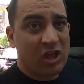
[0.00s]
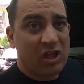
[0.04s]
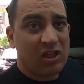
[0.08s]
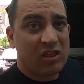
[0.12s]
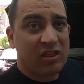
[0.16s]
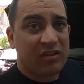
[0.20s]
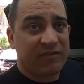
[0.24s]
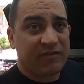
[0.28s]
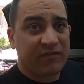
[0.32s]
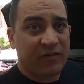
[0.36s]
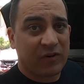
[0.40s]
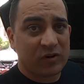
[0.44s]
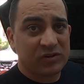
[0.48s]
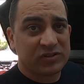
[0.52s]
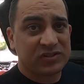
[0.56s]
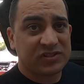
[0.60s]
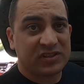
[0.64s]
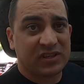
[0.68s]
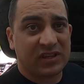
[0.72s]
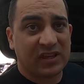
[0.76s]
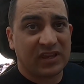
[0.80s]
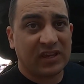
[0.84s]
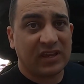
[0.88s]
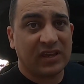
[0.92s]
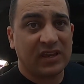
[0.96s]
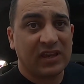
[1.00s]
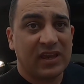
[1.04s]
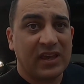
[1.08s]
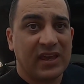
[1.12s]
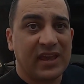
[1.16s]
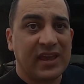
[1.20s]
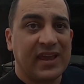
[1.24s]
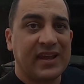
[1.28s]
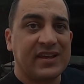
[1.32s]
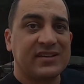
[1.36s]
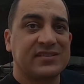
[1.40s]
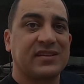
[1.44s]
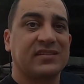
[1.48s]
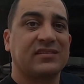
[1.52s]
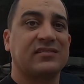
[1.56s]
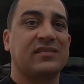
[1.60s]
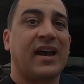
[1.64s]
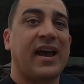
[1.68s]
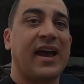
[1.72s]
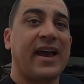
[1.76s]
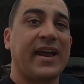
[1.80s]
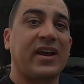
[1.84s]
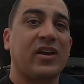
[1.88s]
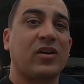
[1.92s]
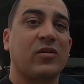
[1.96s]
The first thing is the
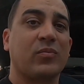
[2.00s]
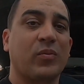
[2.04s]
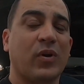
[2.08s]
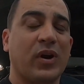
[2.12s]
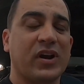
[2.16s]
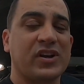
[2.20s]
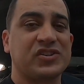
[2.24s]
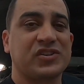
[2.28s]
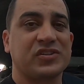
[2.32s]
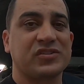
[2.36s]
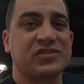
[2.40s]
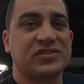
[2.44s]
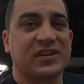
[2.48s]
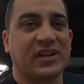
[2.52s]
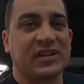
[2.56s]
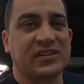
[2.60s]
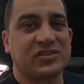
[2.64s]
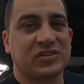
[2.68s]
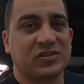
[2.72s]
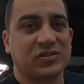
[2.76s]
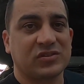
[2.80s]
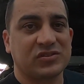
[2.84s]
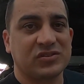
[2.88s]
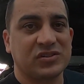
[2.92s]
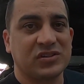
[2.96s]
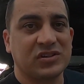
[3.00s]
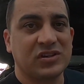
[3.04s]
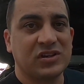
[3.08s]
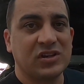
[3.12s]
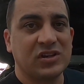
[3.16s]
tire pressure sensors.